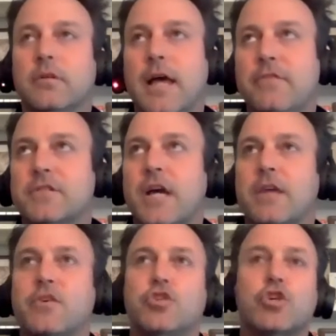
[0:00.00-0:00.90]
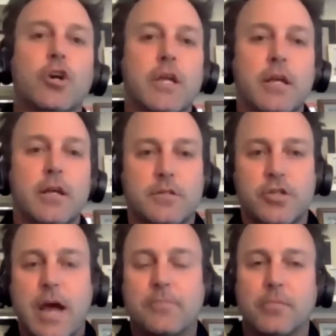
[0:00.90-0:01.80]
life is kind of a journey. It's
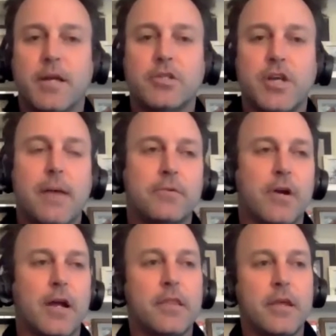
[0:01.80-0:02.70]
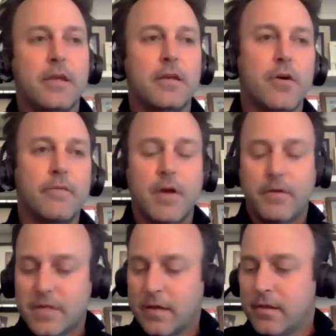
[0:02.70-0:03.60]
chapter by chapter. I think,
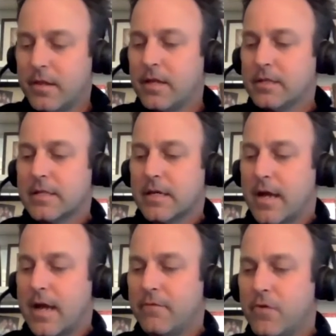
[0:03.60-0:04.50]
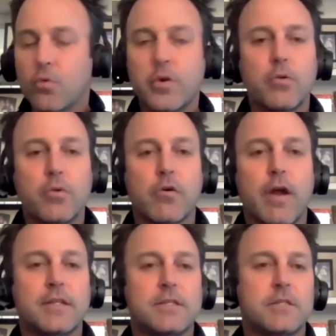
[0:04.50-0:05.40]
I've done things. I have no real
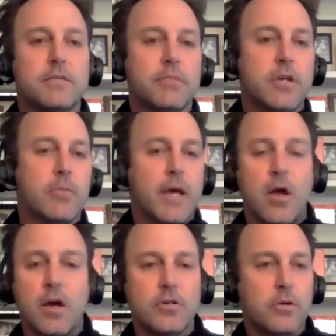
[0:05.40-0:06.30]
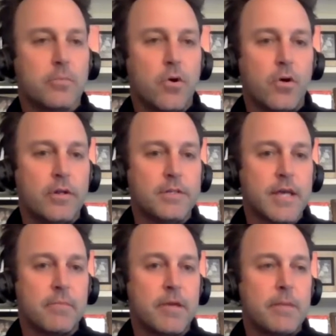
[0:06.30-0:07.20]
regrets. My long-term goal is
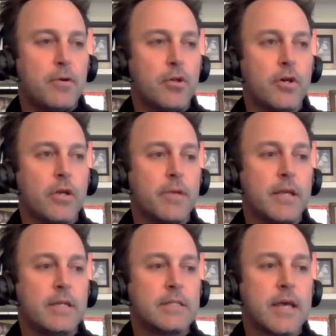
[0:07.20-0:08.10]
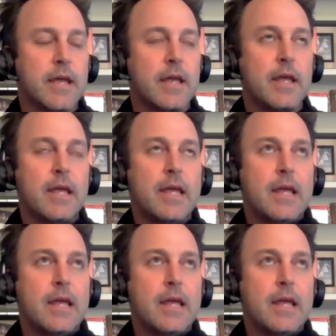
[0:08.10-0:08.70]
that people look at me and say,